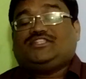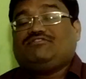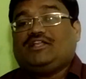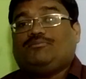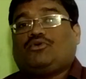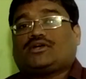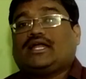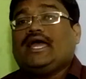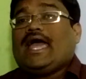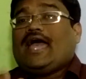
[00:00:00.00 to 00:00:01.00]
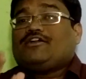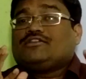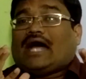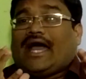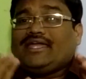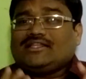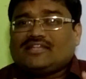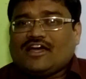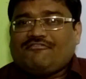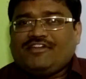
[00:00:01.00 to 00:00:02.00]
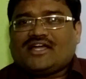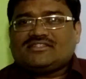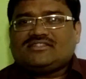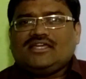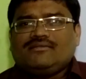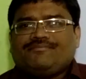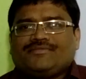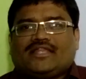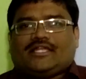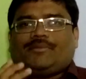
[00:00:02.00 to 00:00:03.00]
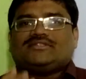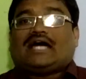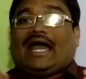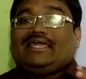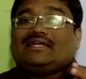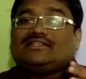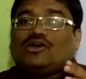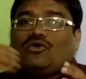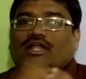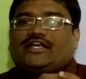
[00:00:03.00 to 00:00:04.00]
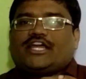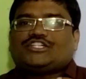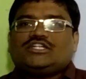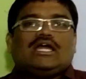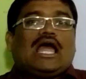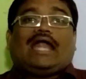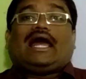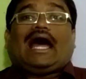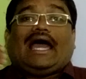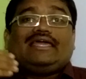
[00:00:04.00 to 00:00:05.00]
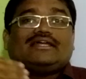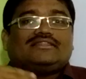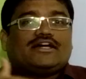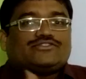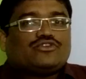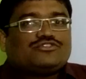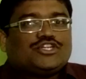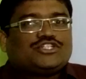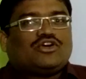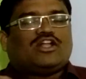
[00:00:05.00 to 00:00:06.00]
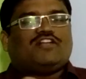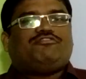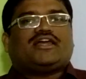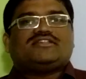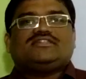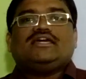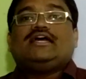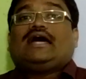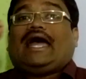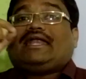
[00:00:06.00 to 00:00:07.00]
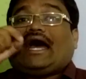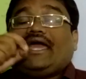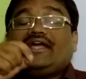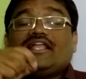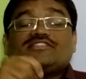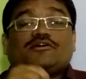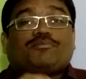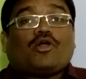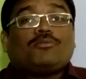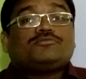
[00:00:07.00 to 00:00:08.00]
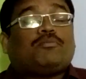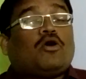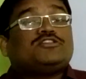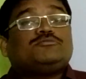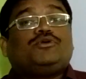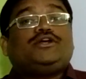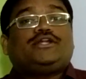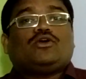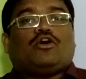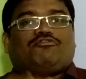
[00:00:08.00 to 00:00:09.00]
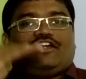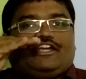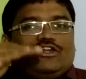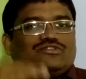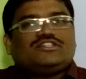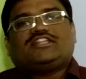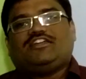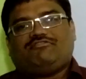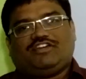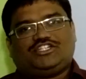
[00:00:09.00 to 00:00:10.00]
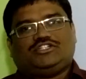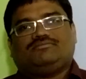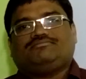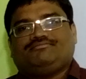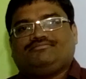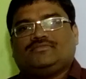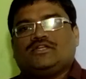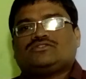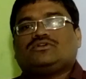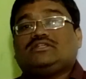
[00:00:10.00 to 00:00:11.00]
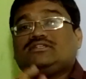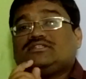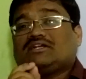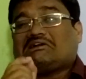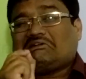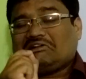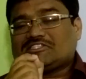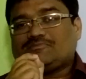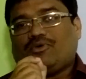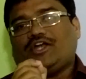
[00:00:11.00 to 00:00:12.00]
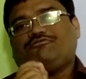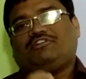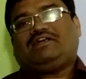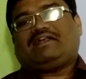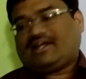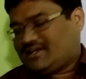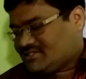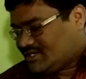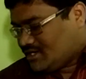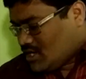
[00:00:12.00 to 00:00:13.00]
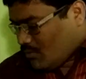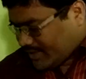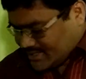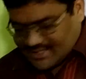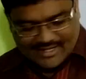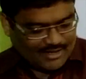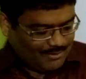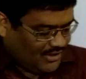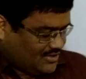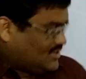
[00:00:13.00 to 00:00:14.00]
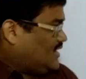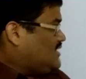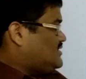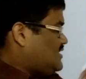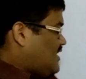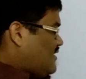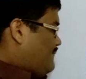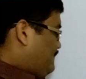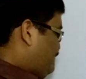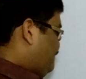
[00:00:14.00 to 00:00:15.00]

Is very important. Higher the efficacy, that means higher the orientation and higher the association or efficacy, and higher is the possibility of reducing the infection. So this is a crux point for drug design. What exactly I meant to say is, say